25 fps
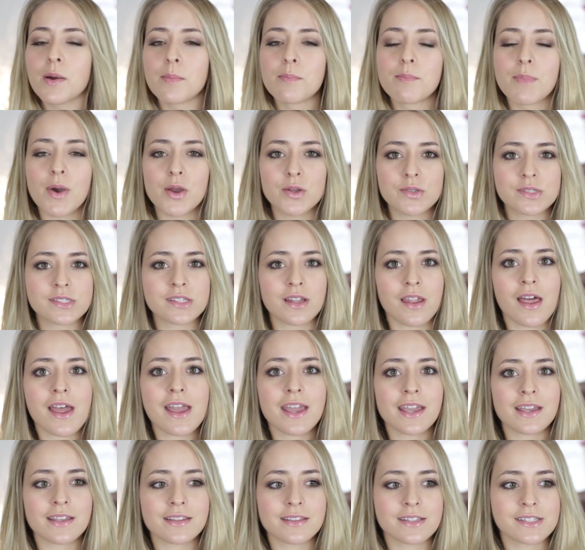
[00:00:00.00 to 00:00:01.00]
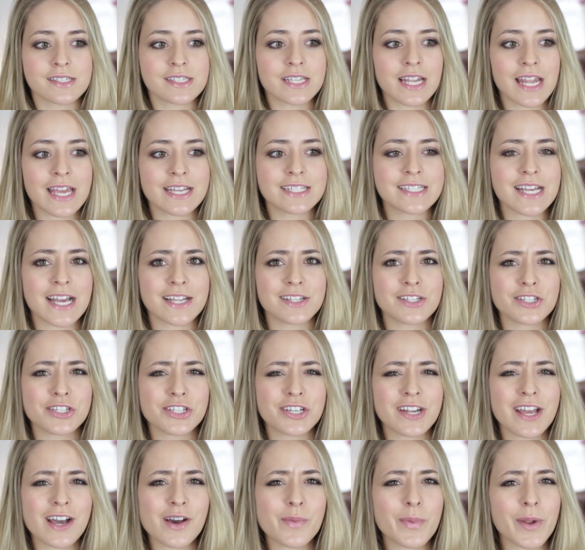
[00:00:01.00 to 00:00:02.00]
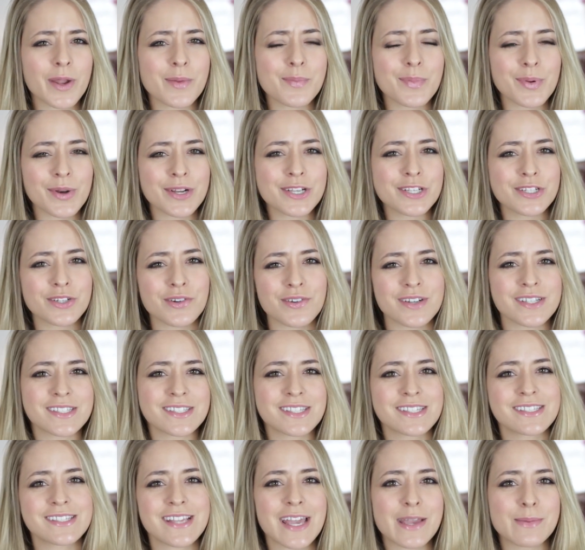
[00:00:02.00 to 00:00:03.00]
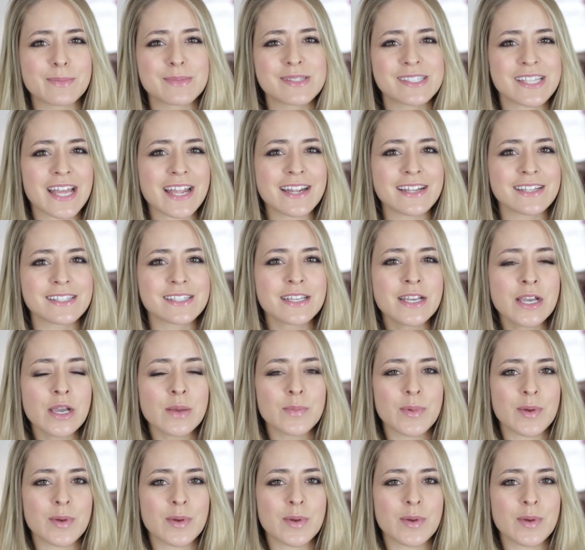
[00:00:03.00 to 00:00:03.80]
most like the Soleil Tan de Chanel, but I'm pretty sure it's the same scent,